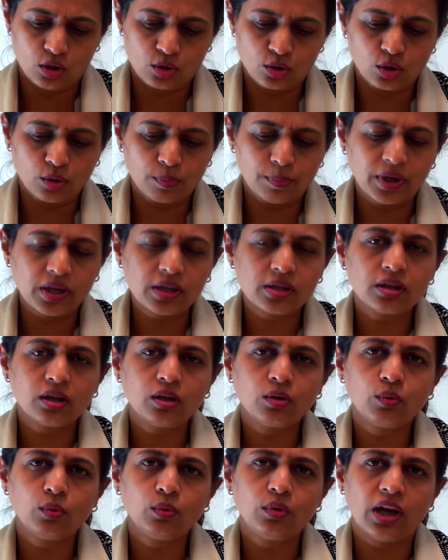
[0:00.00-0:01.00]
So a
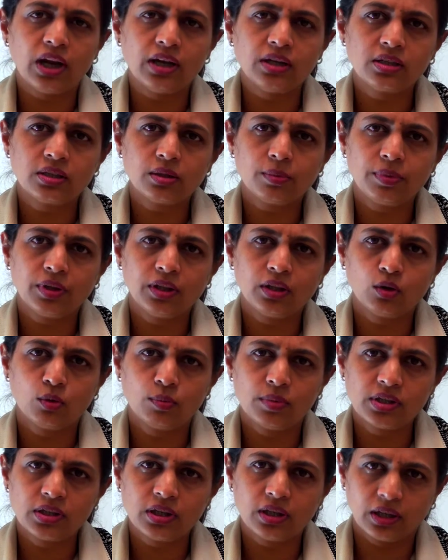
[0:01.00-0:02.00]
patient who lands up in the
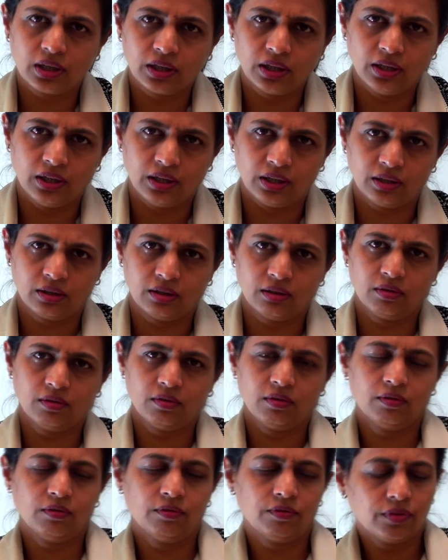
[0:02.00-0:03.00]
obesity clinic,
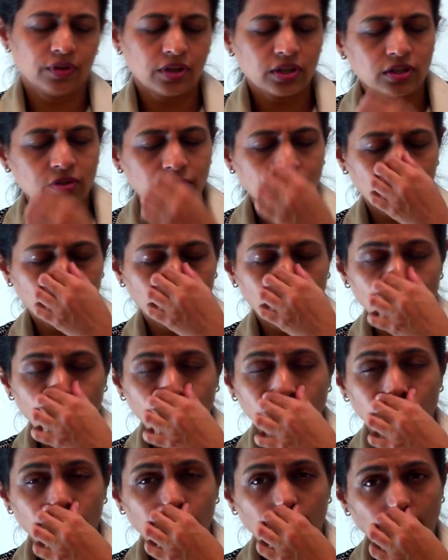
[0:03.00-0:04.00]
first we have
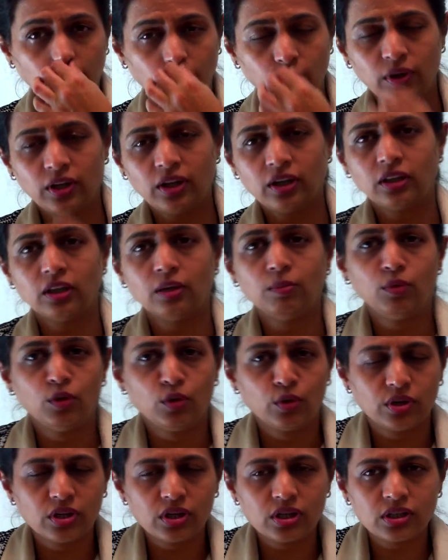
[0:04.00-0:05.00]
to evaluate them
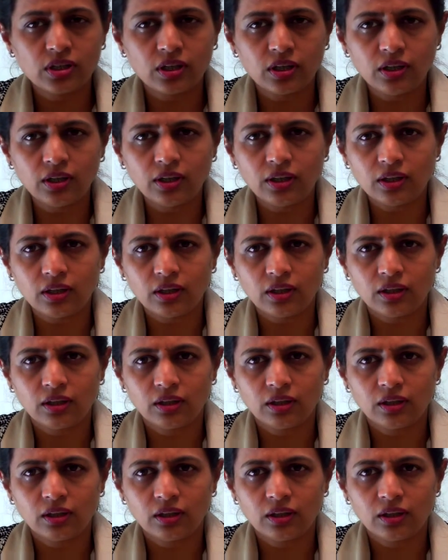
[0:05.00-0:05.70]
nutritionally.